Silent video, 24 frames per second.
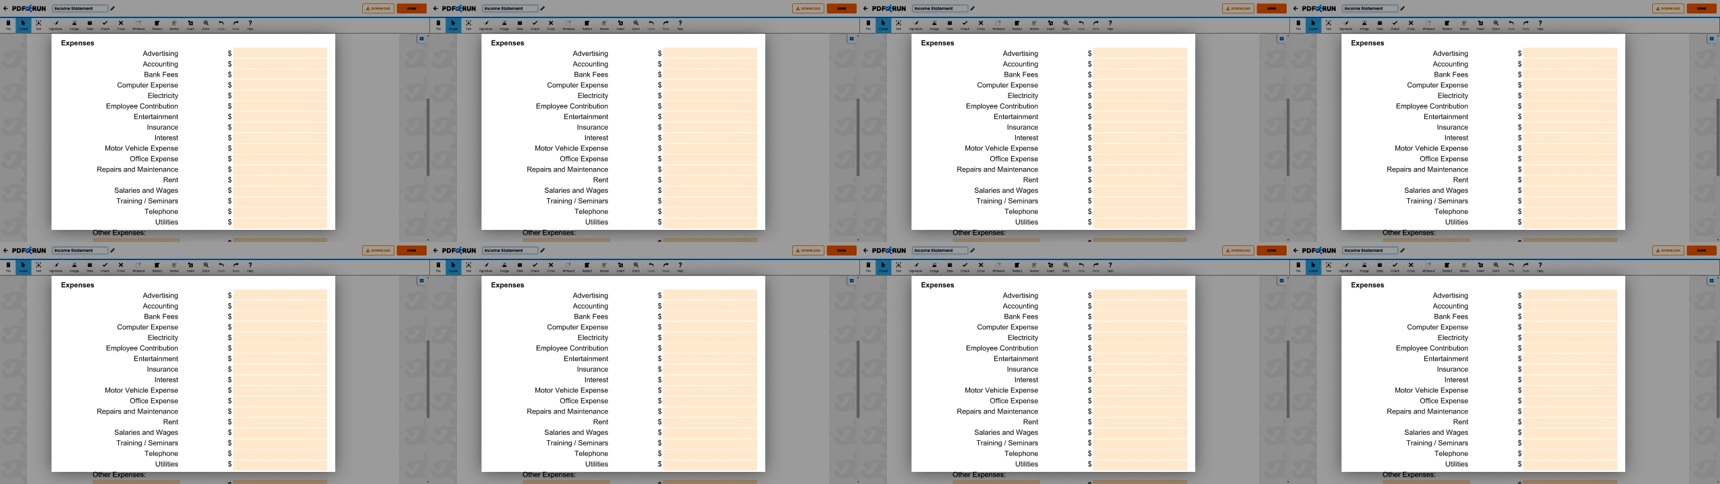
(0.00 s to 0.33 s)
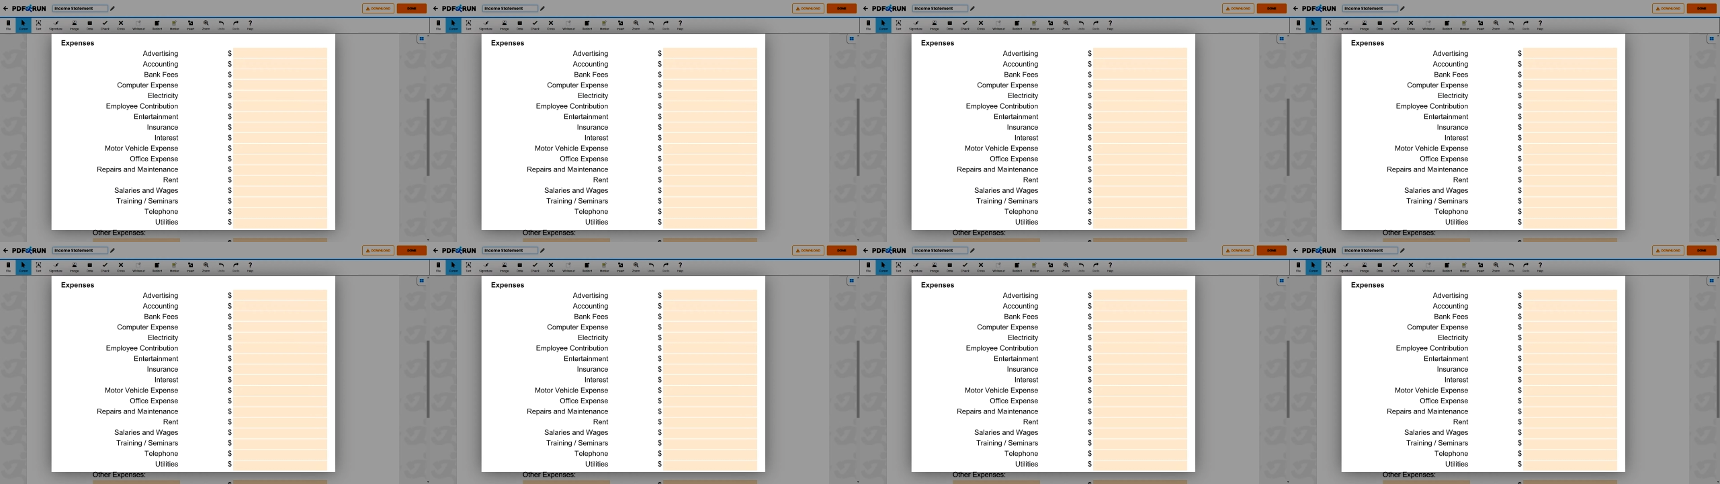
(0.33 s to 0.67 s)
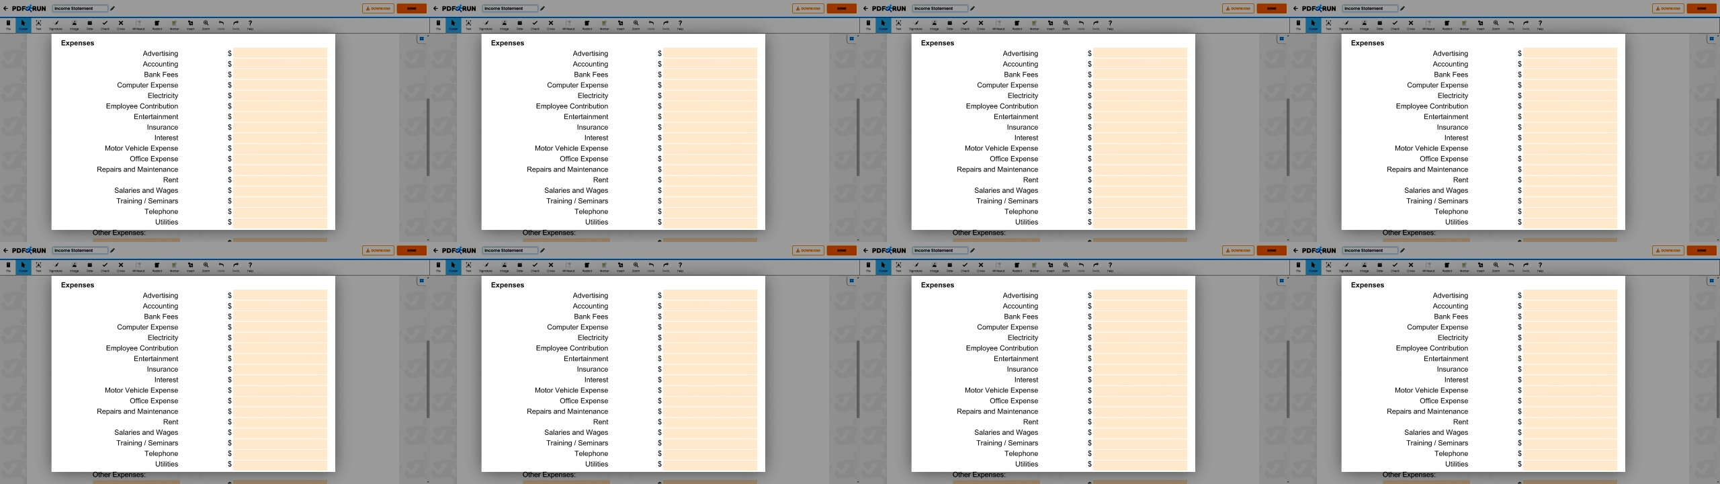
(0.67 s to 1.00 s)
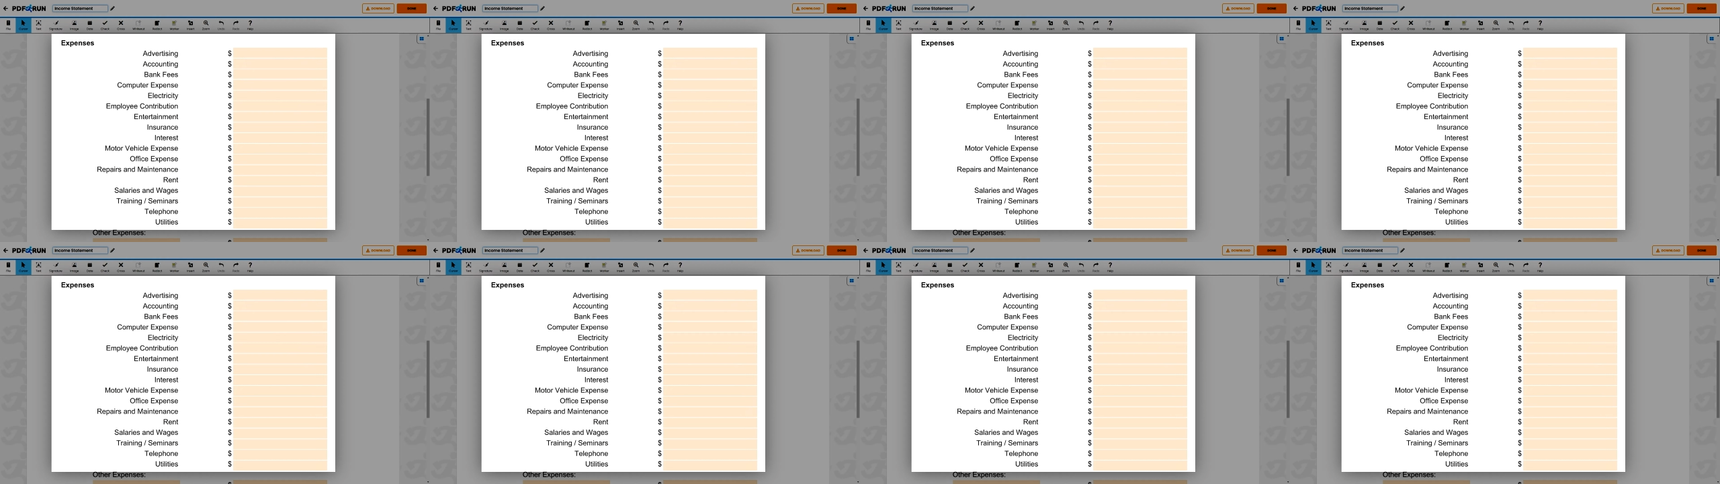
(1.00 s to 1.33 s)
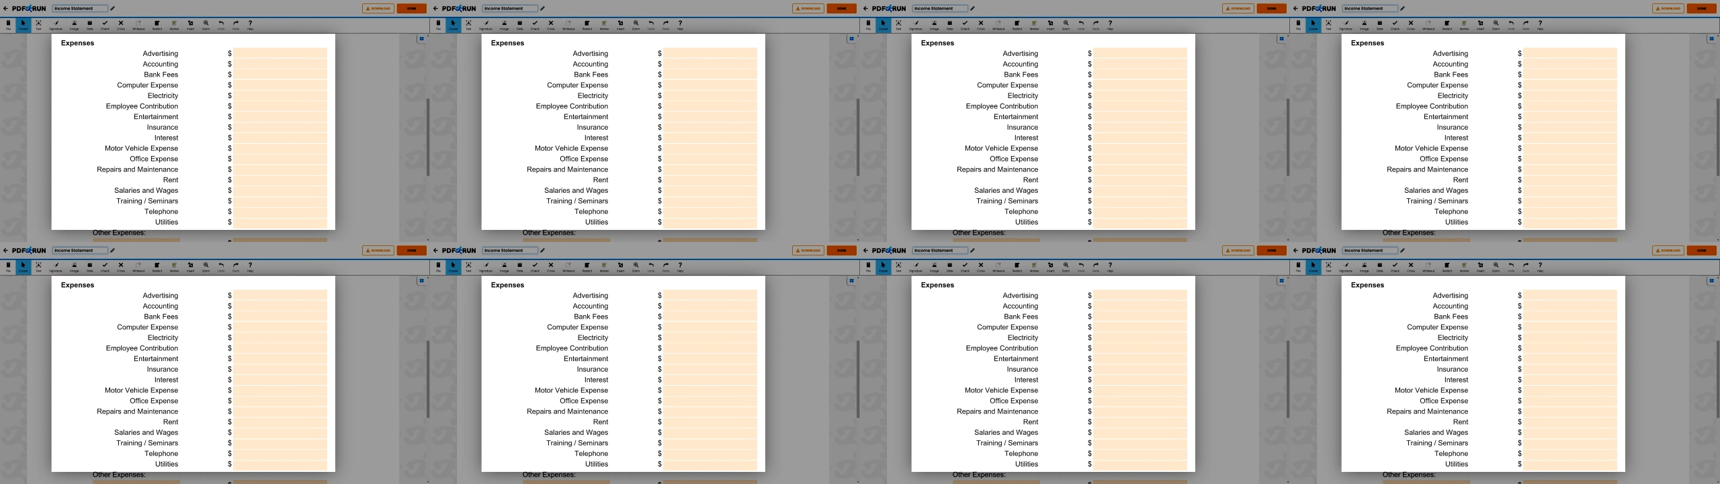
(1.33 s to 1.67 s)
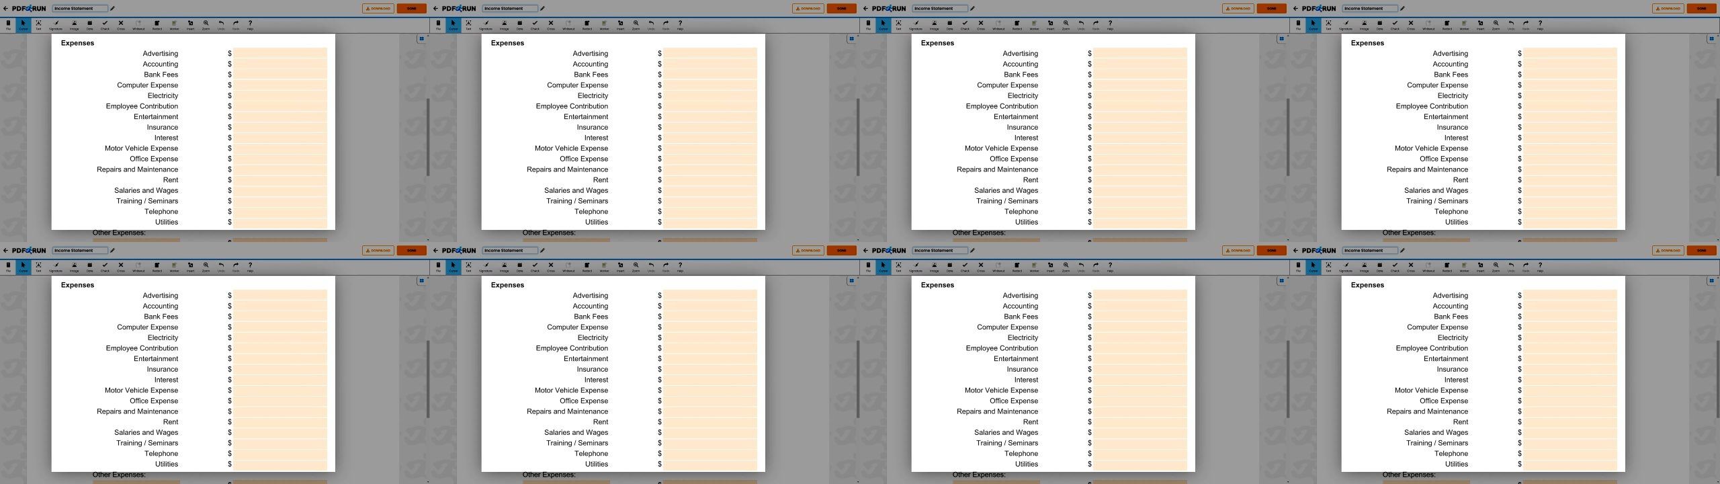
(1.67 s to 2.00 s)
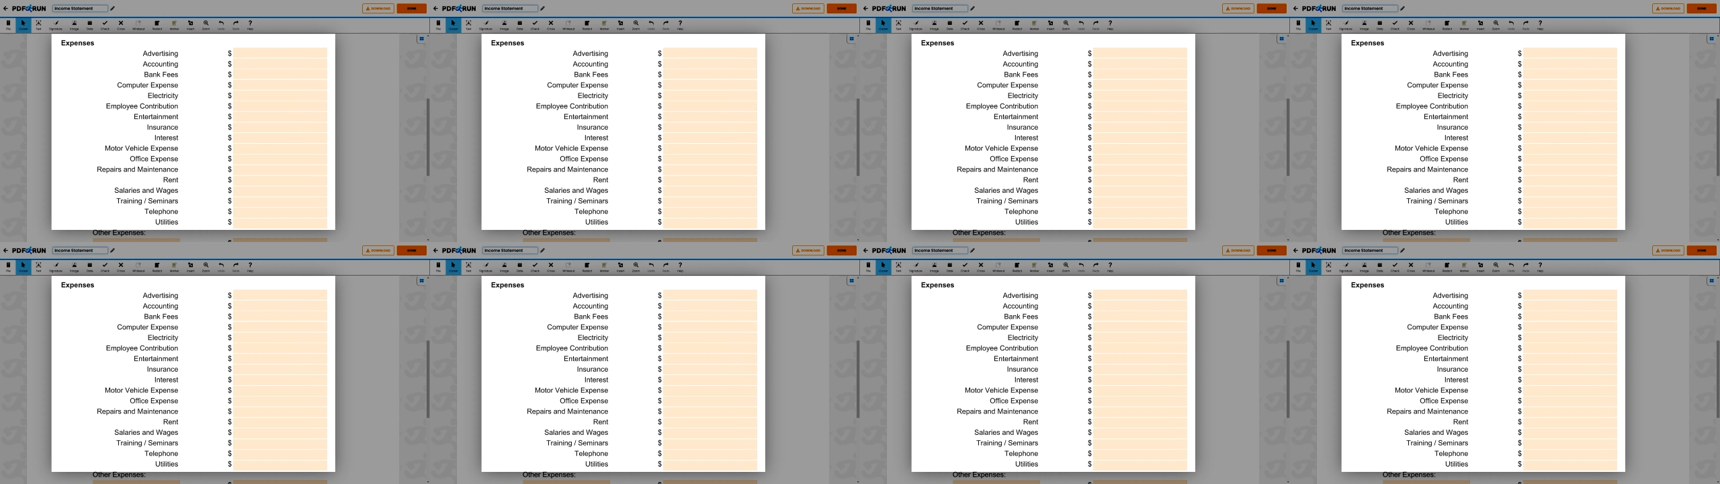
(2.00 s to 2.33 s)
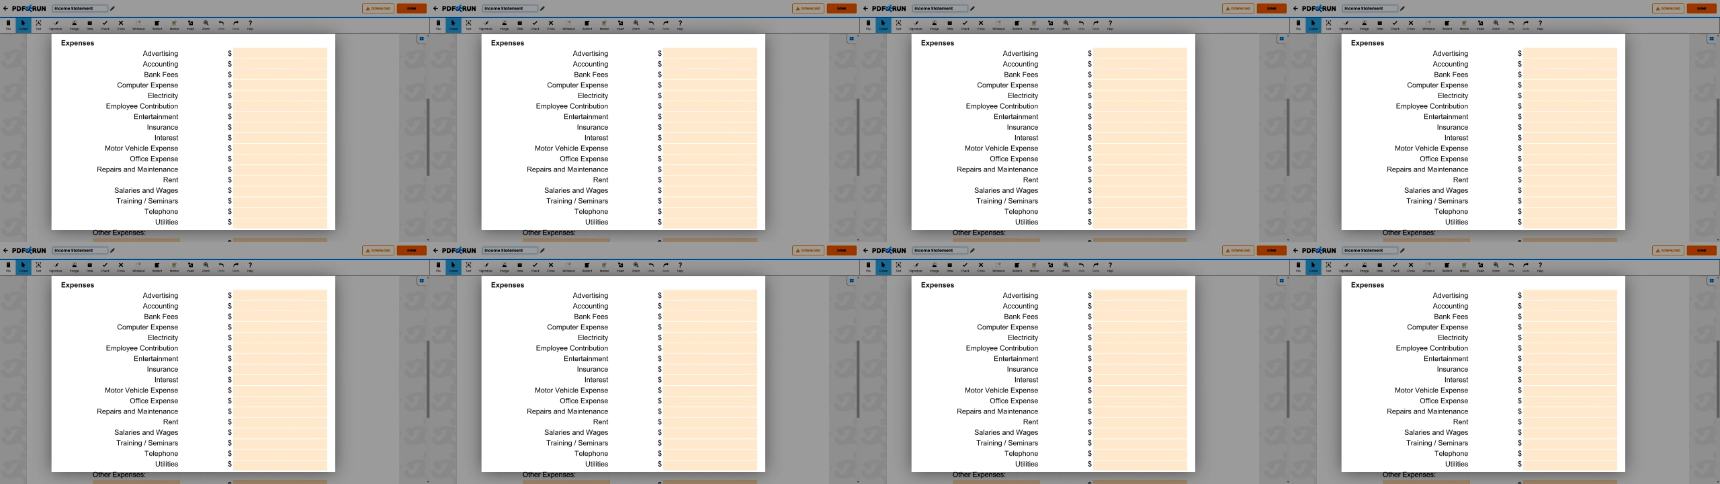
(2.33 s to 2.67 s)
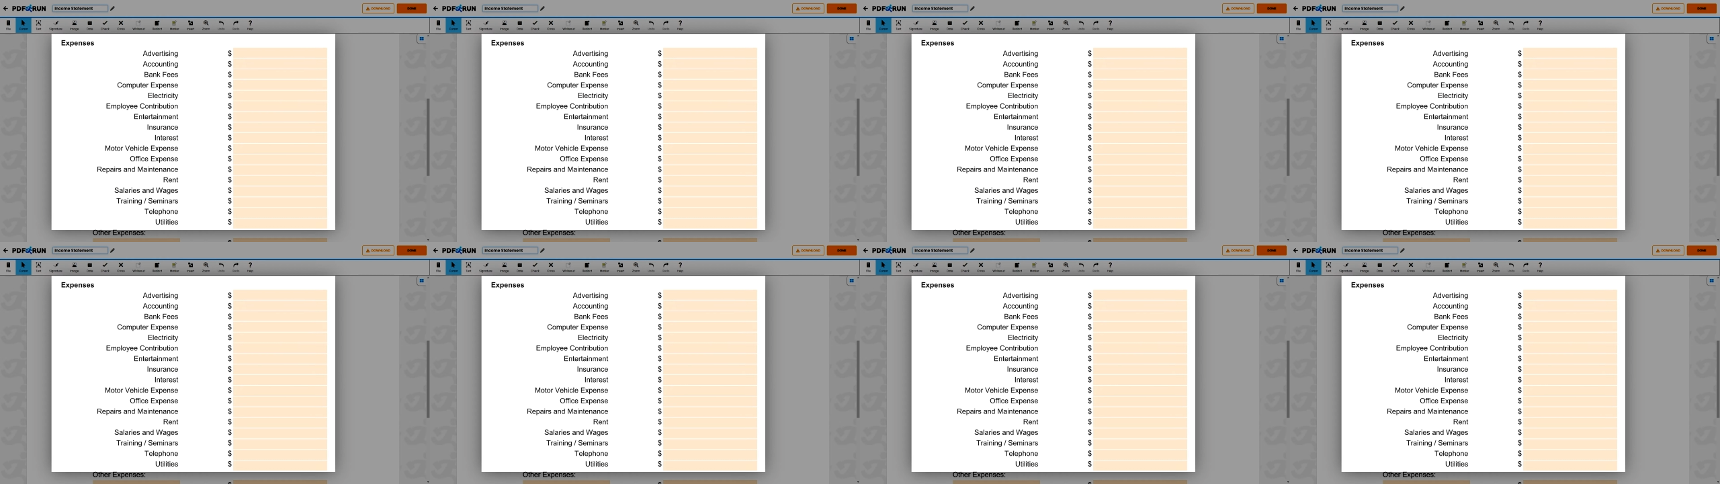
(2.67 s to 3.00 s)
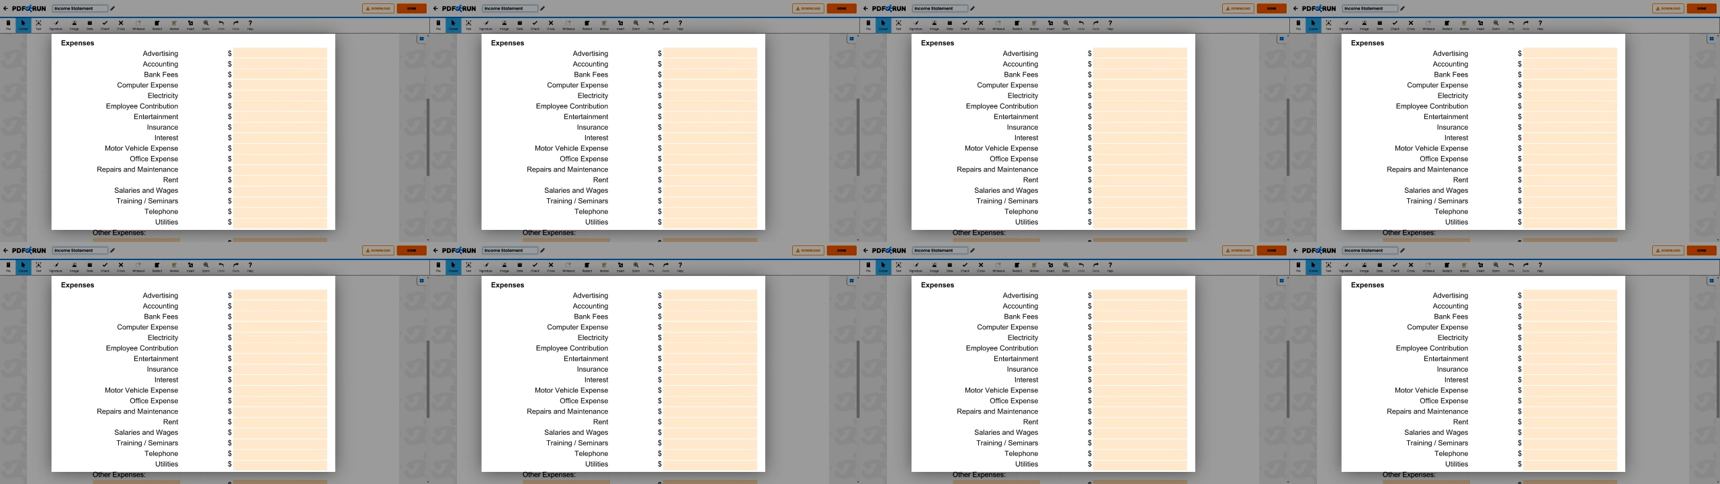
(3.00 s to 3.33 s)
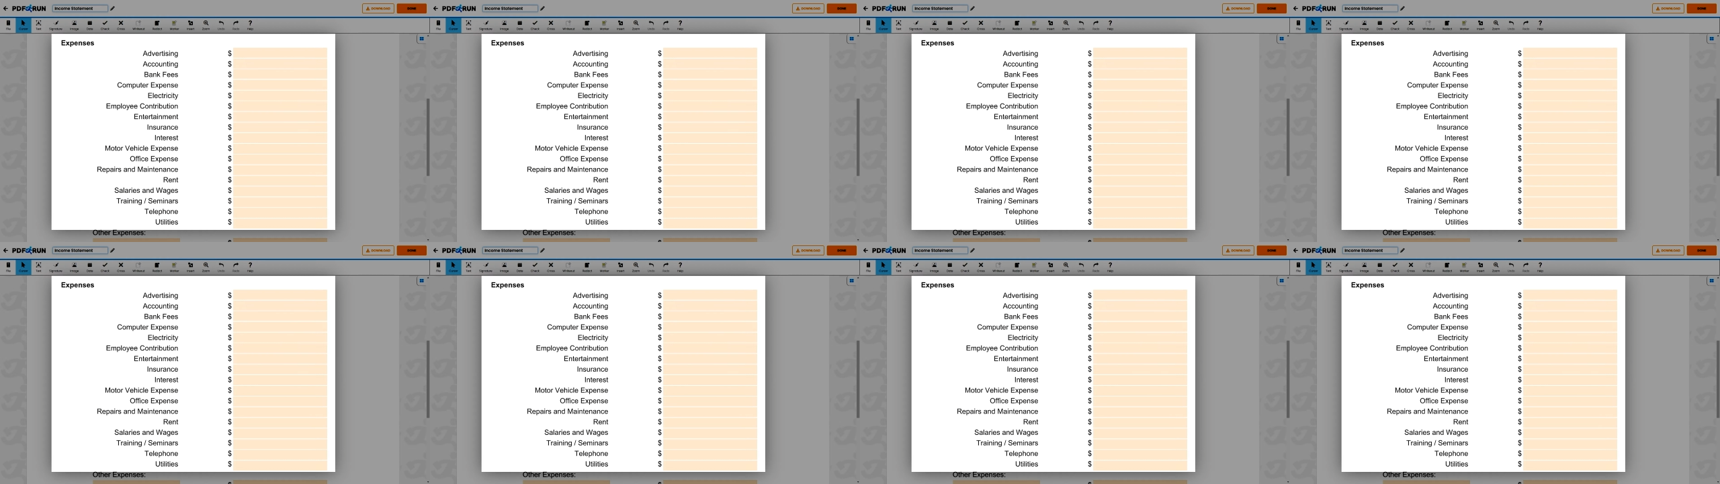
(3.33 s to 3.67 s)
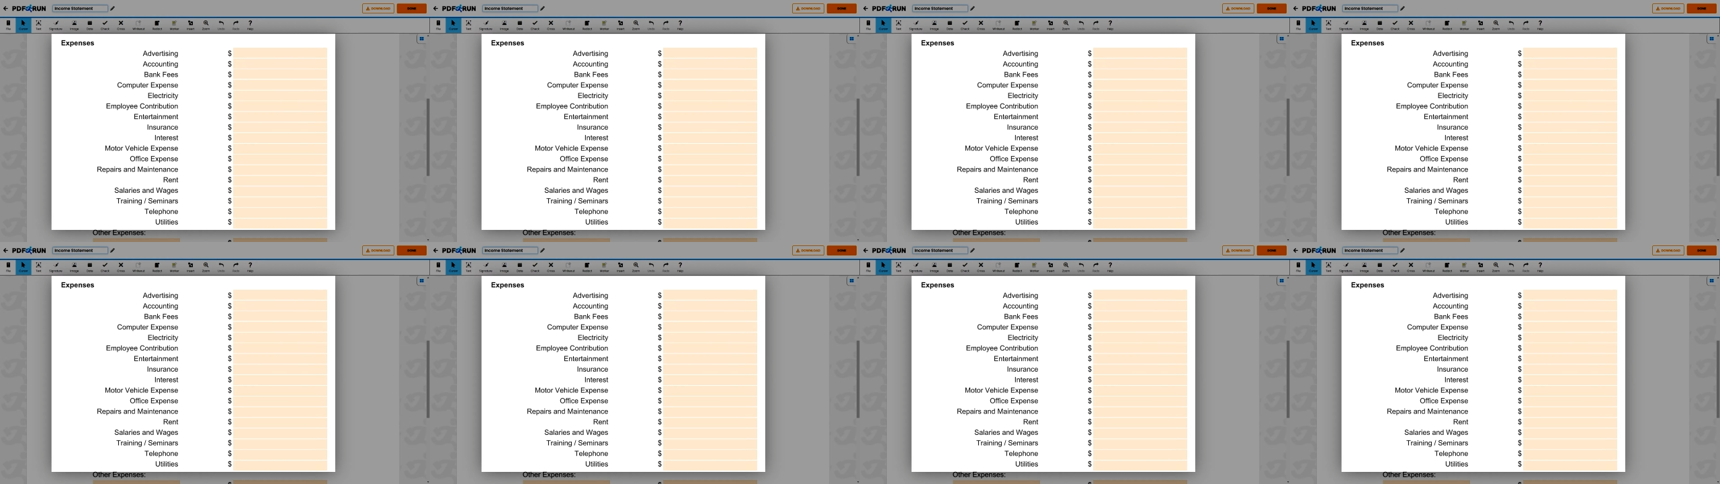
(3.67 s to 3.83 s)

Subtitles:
Nobody's mouth can be seen.